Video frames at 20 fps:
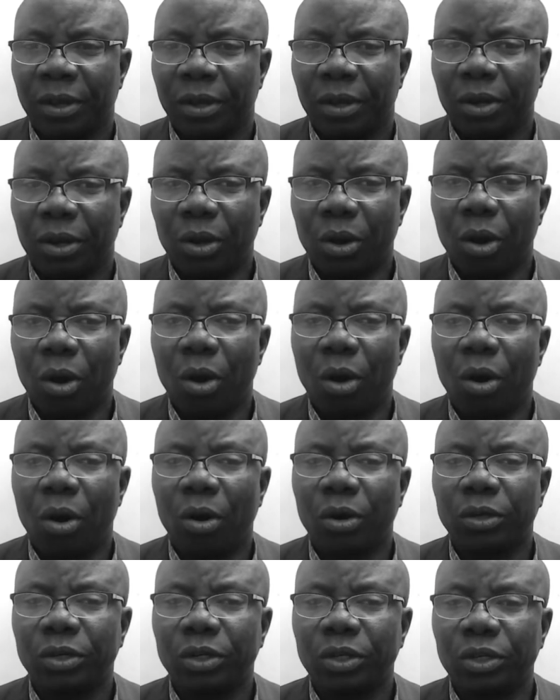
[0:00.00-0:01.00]

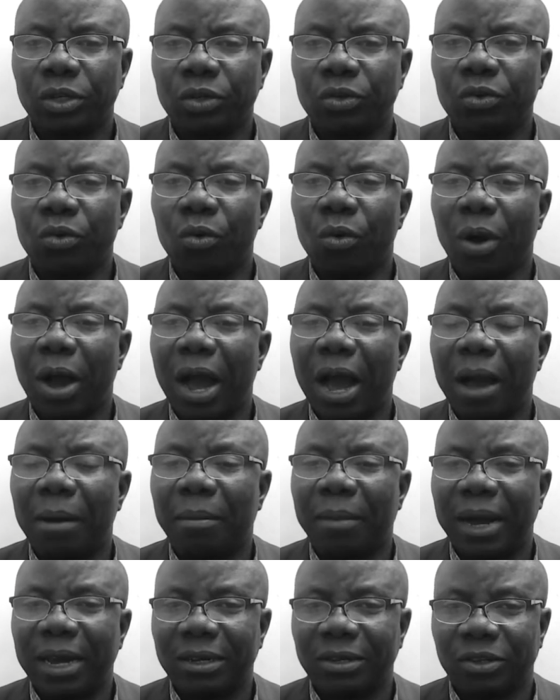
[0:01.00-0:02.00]
Lord, you are
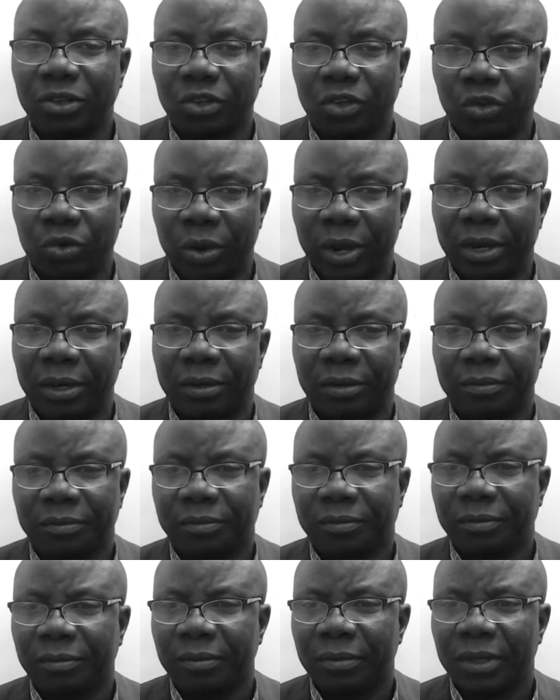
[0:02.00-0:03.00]
my strength.
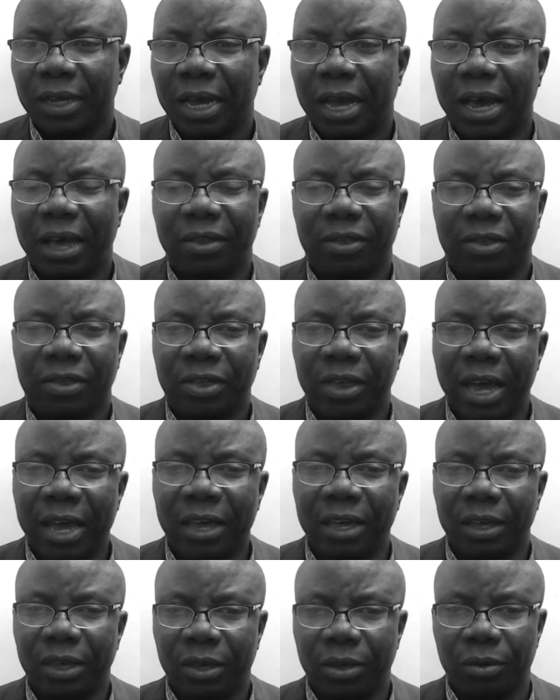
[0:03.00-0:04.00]
I
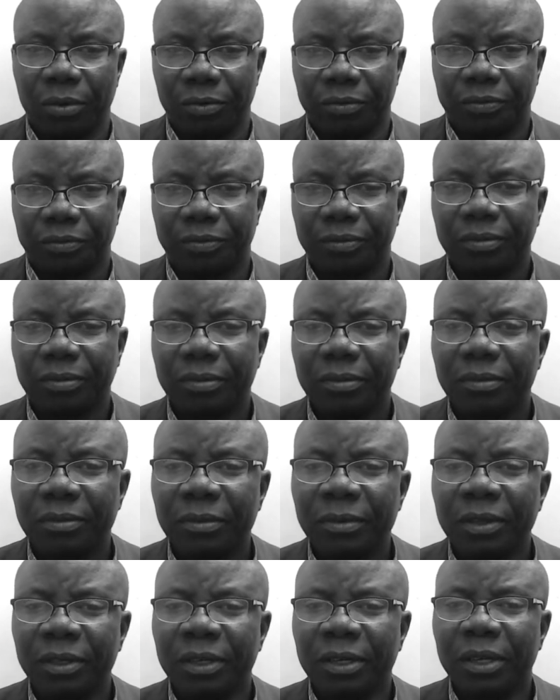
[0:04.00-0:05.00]
thank you
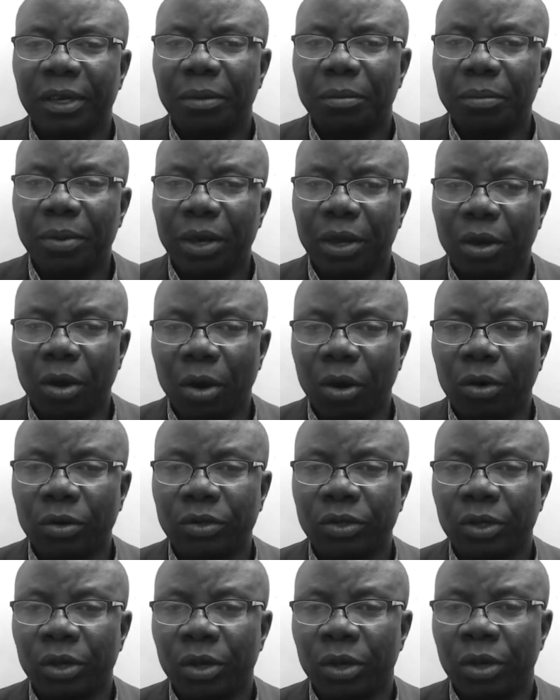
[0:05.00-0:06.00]

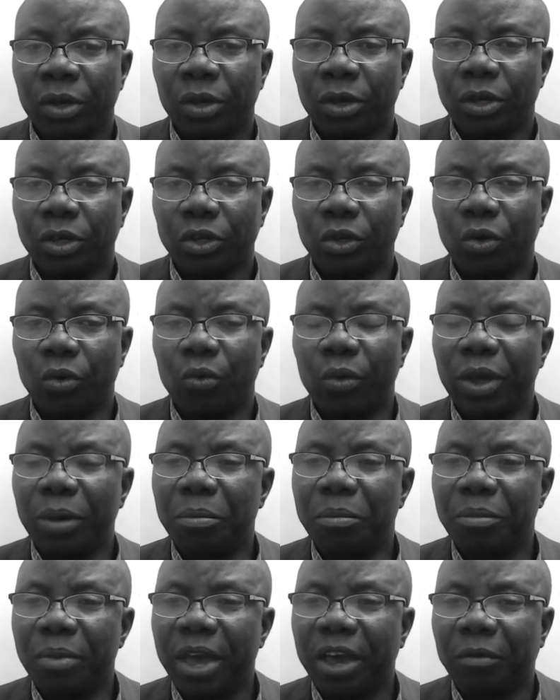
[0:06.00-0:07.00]
because you will
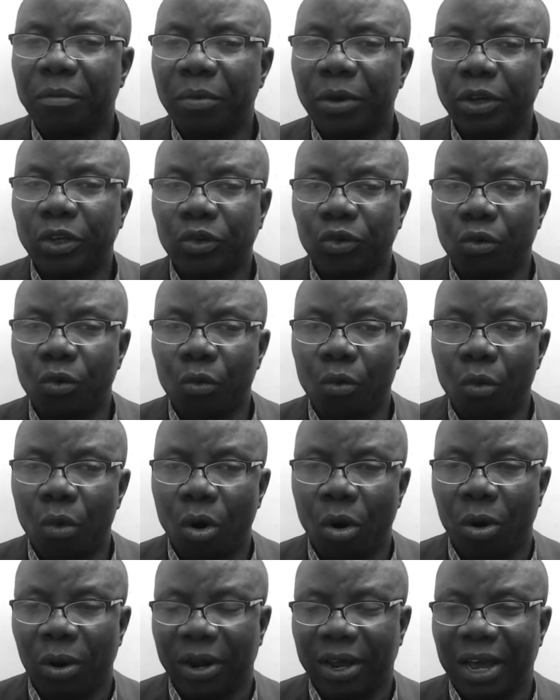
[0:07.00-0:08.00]
make me to
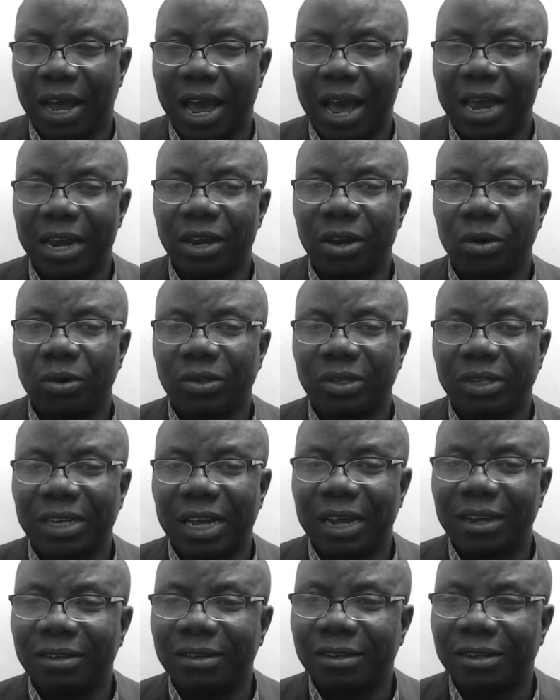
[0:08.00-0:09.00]
walk and not
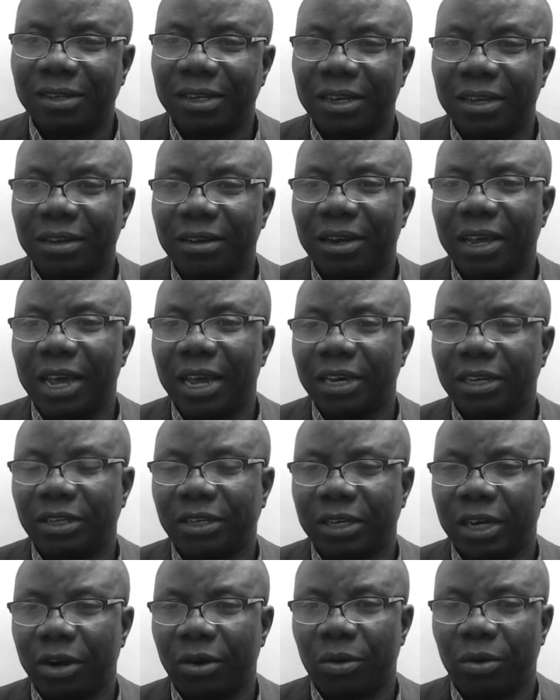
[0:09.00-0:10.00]
stand still in
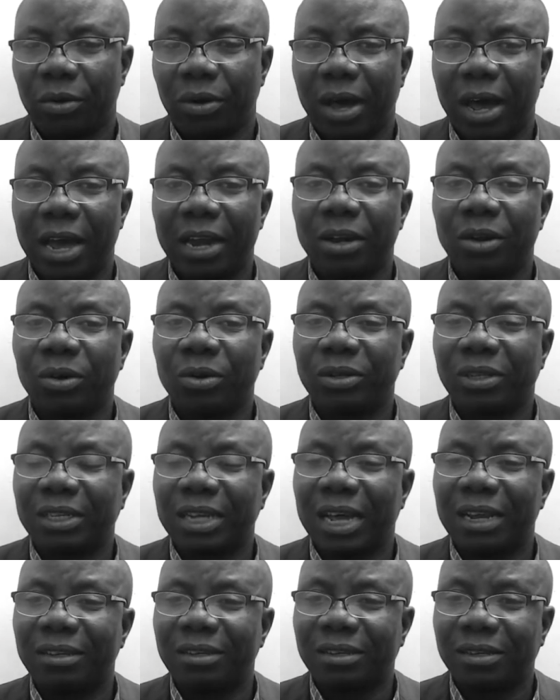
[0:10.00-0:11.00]
terror and not
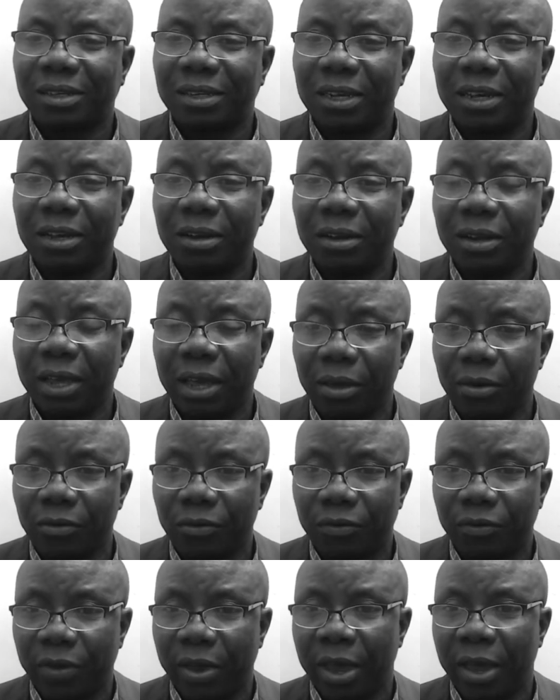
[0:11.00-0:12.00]
stand still in
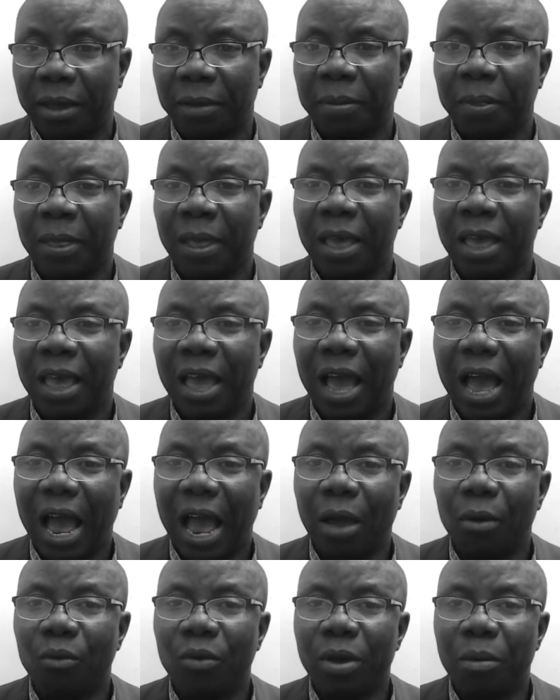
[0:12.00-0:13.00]
fear.
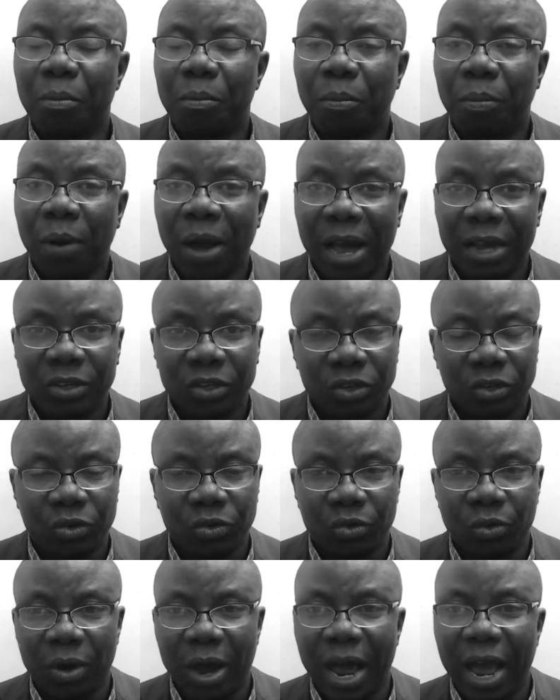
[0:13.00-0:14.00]
I will pass
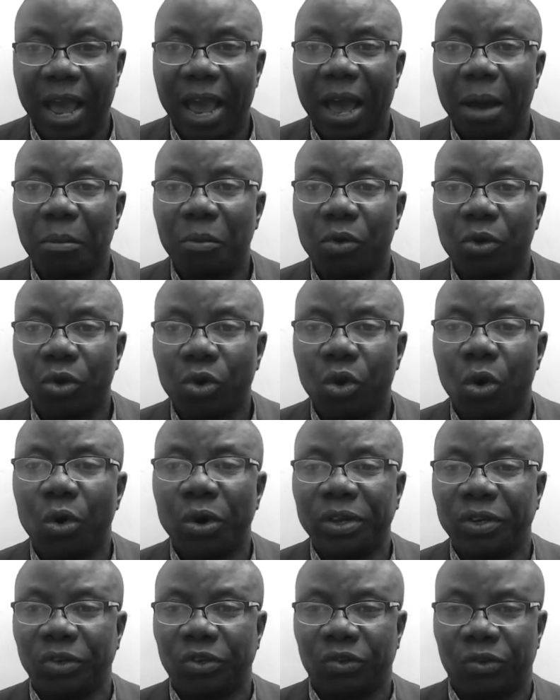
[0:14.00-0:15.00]
through. I am
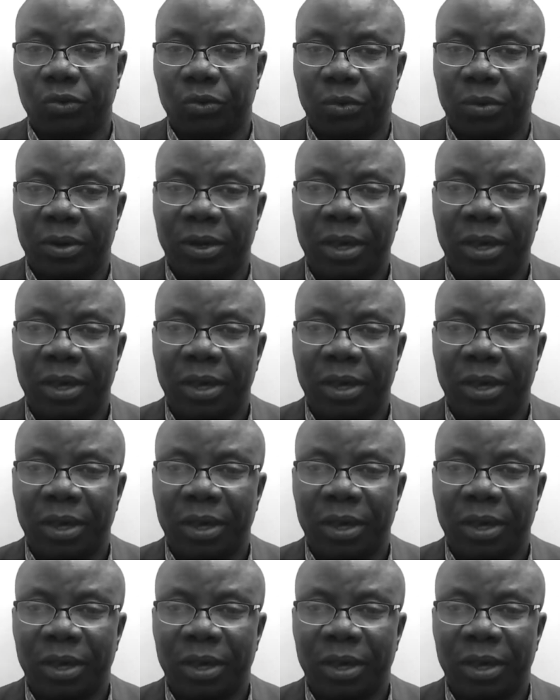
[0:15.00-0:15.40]
going through.